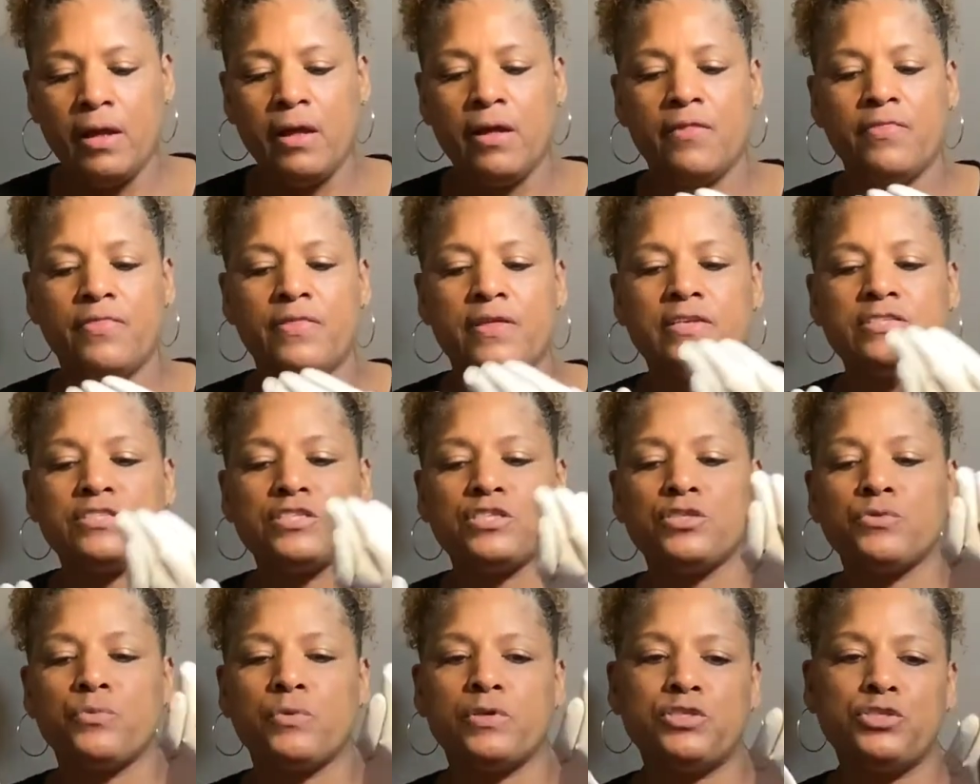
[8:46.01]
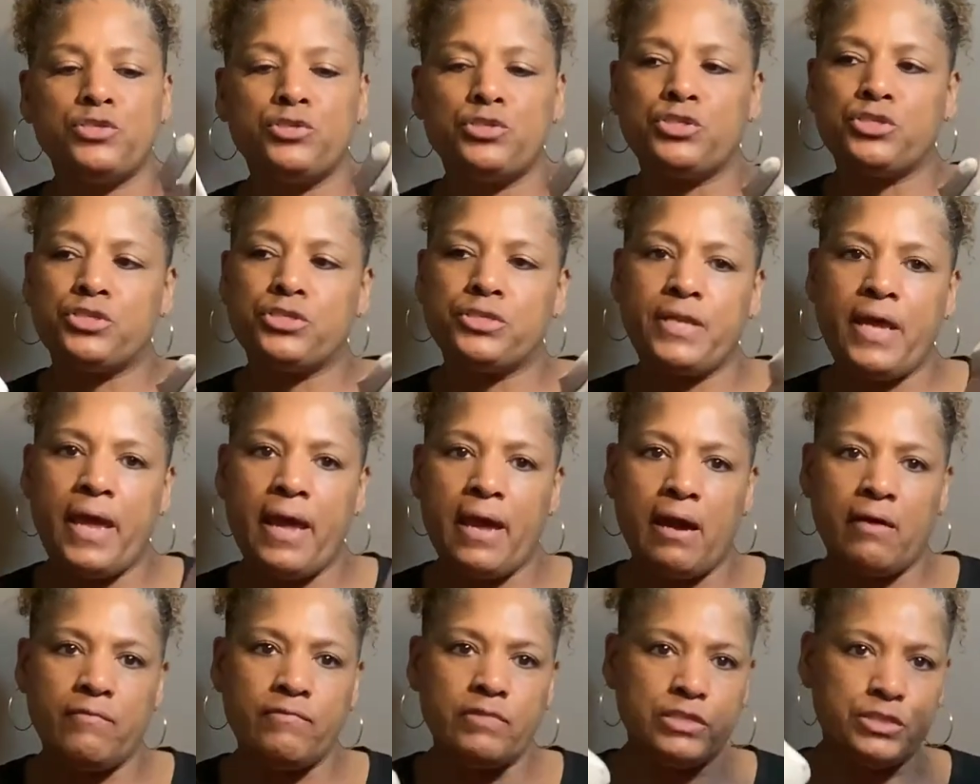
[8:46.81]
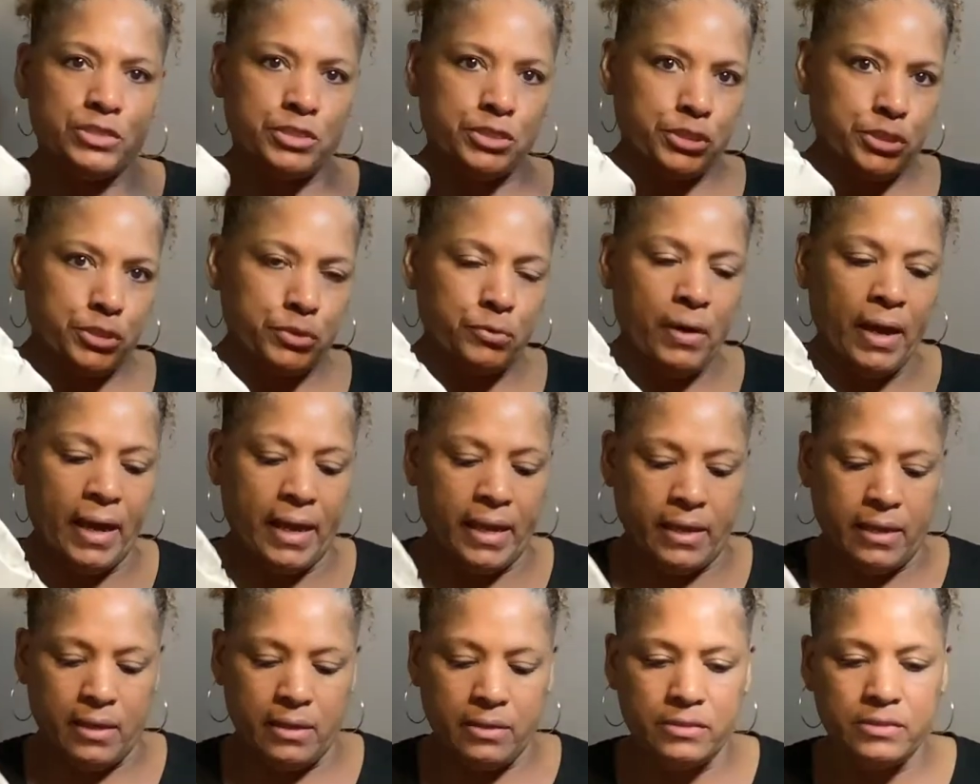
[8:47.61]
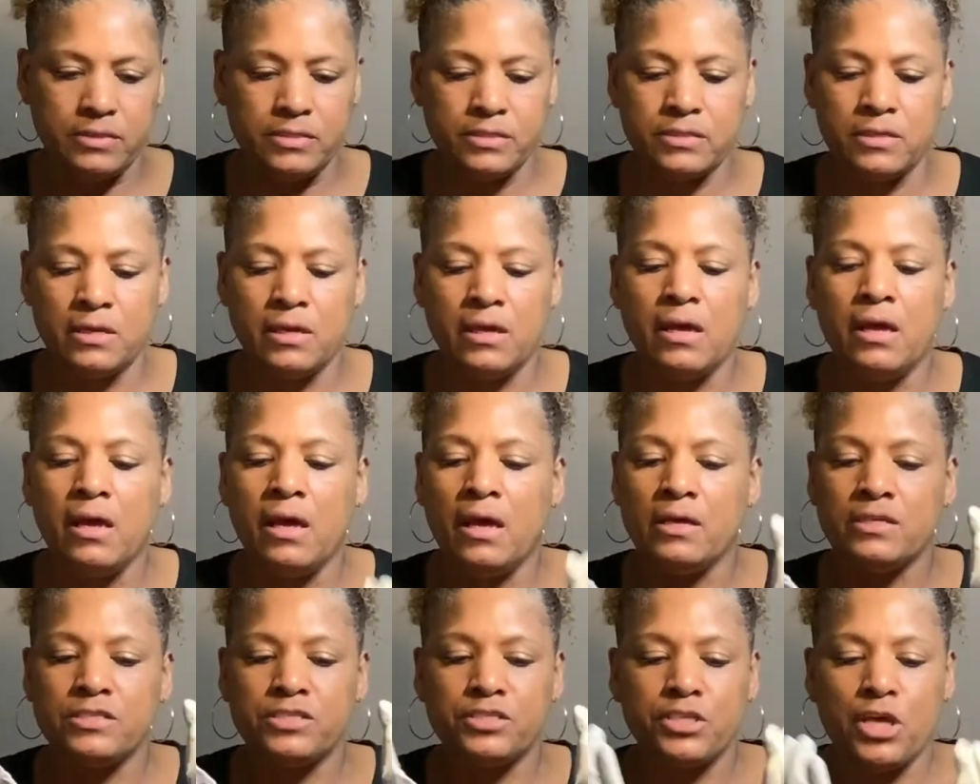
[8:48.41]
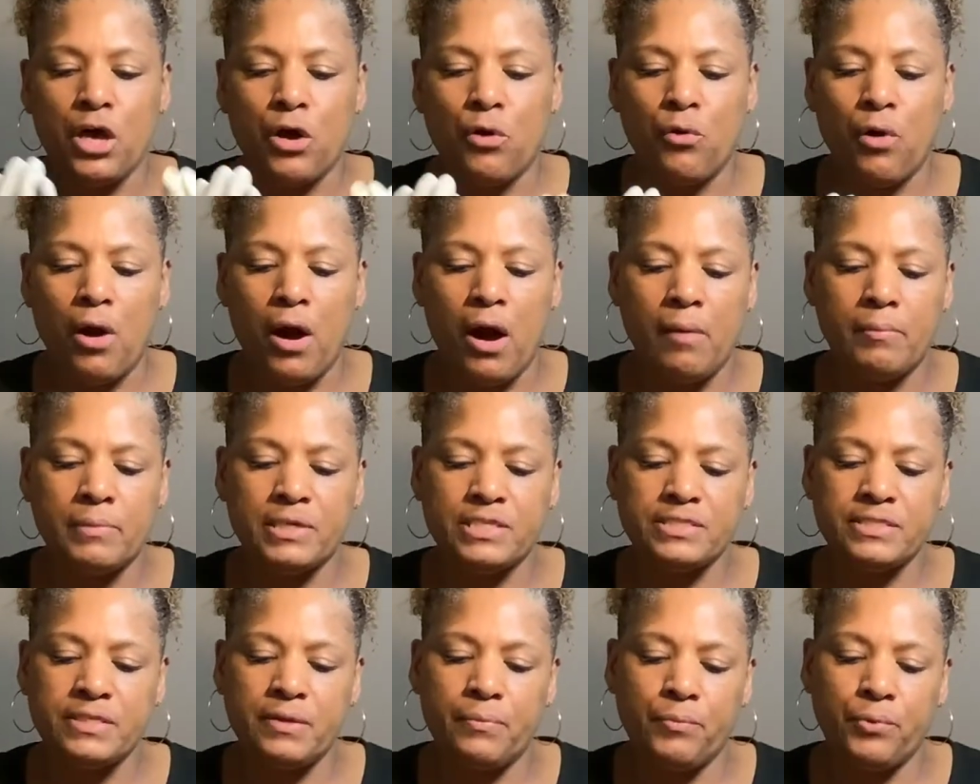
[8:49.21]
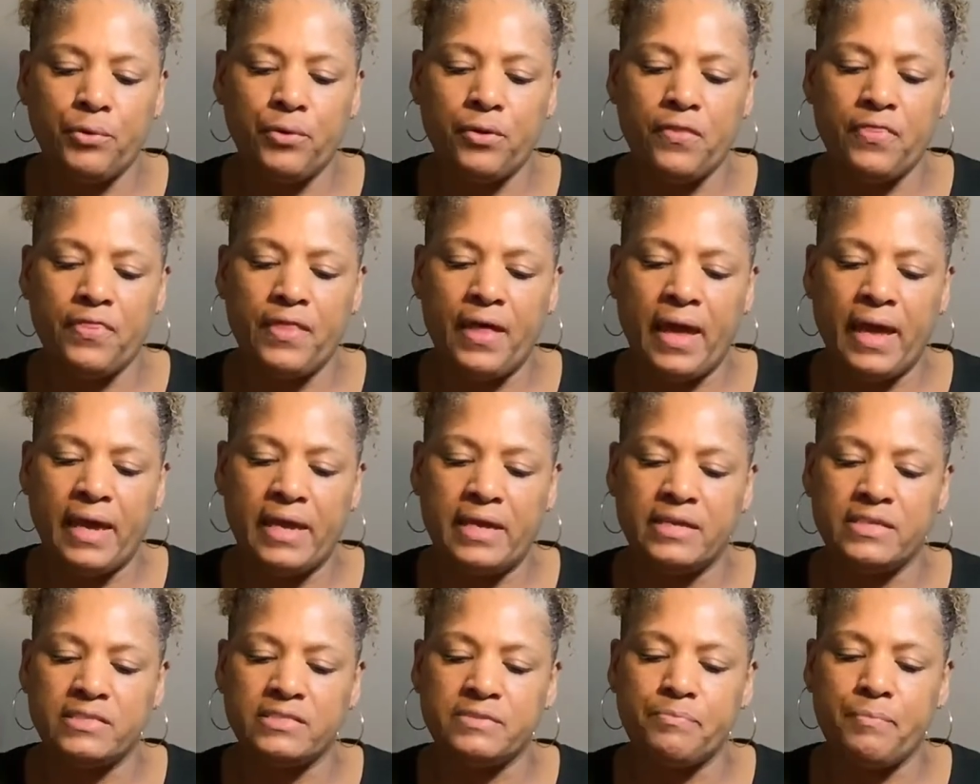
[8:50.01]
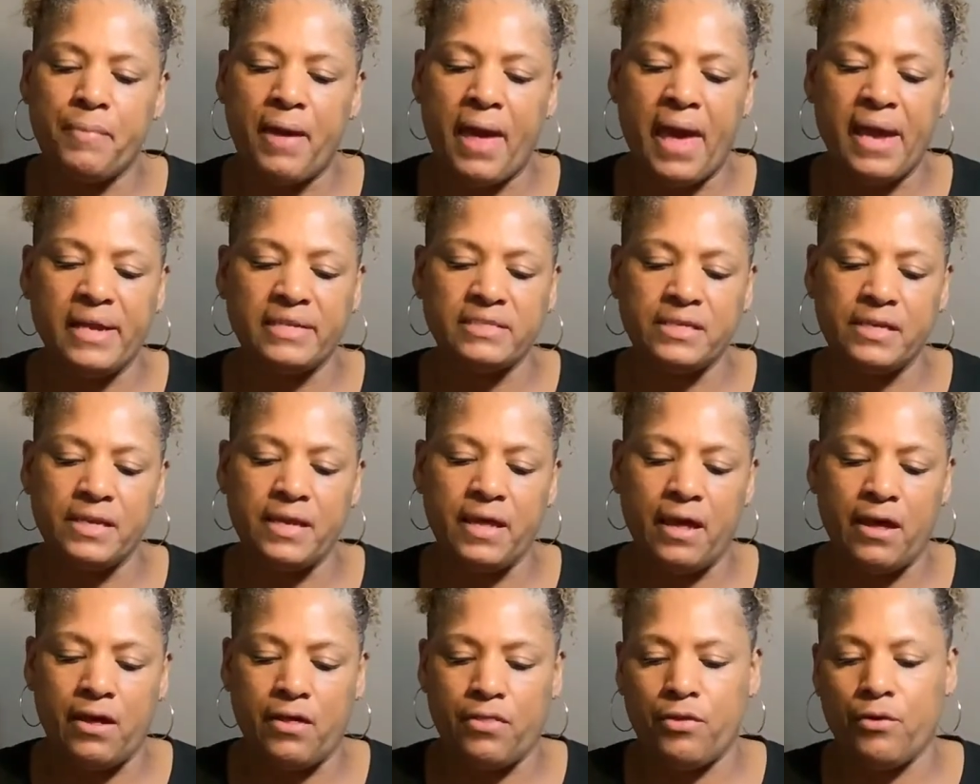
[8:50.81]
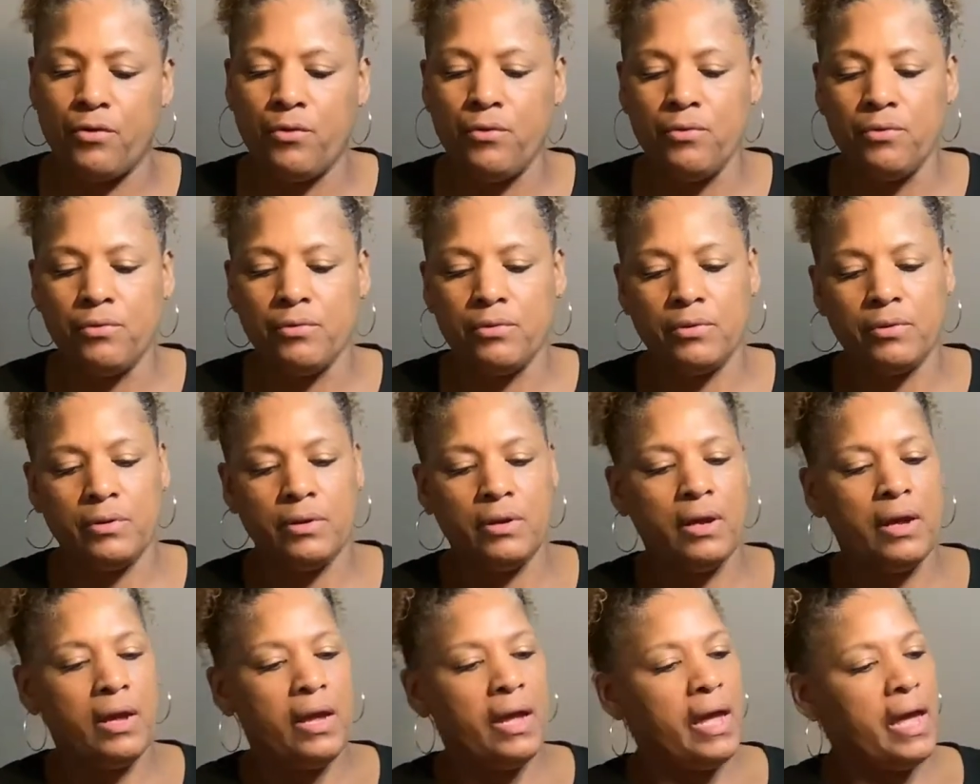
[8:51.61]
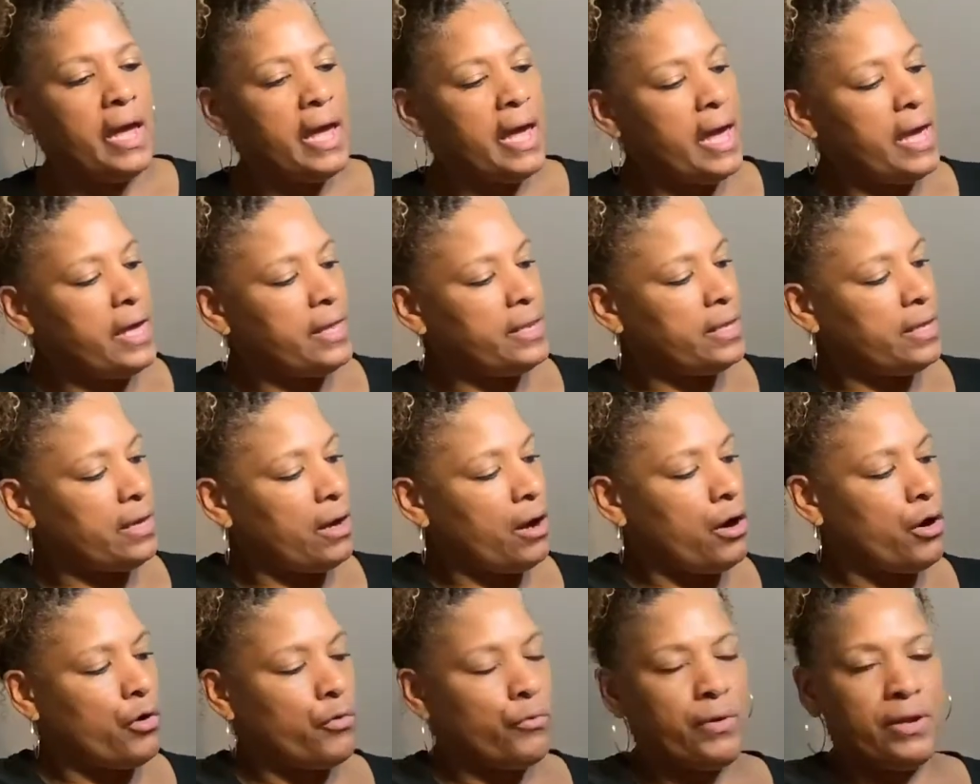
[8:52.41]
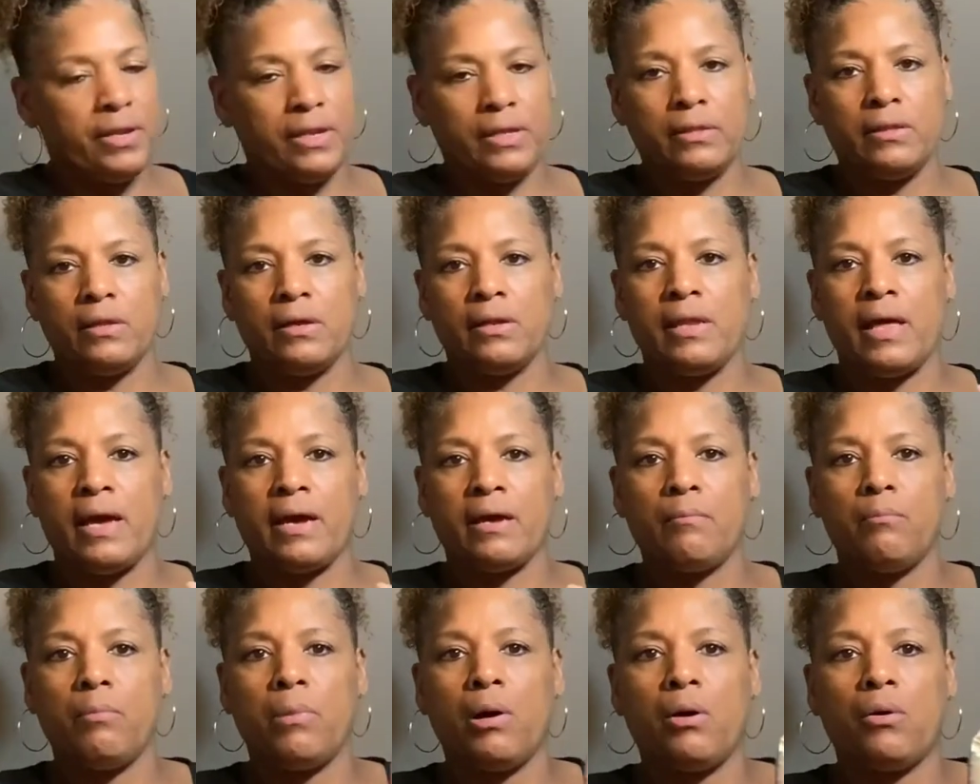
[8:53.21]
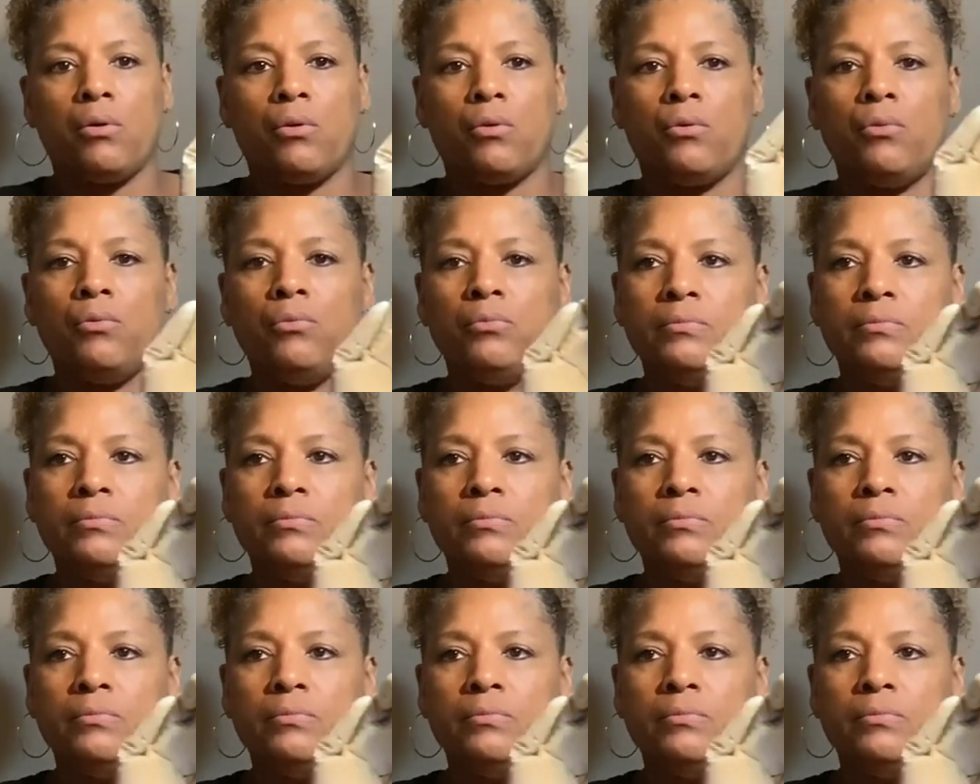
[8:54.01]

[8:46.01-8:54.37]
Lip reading: This is what you should have is 2 hands. So I'm going to put the hands back together and it already looked like a bowl.